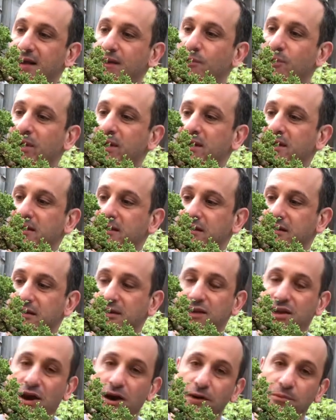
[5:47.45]
When,
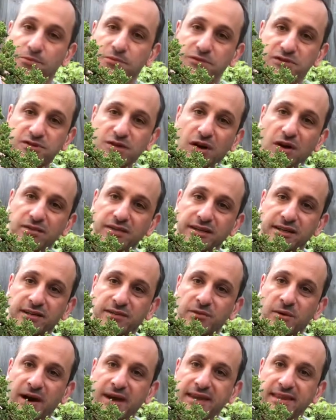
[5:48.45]
I've styled it in
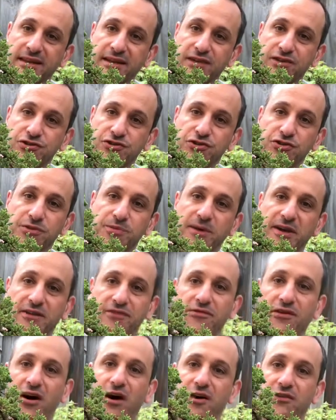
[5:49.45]
a way that should have been
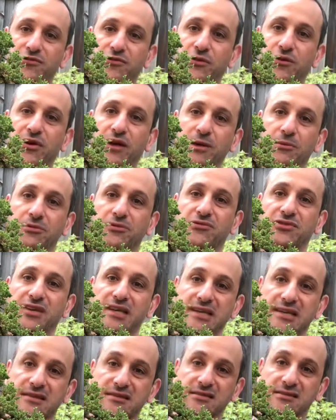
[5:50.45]
fine for a number of
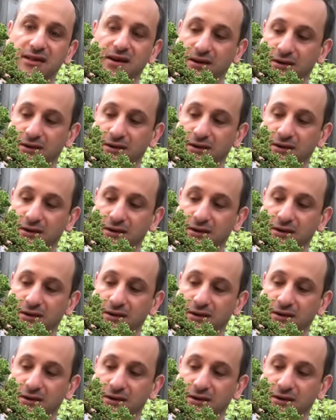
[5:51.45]
years. So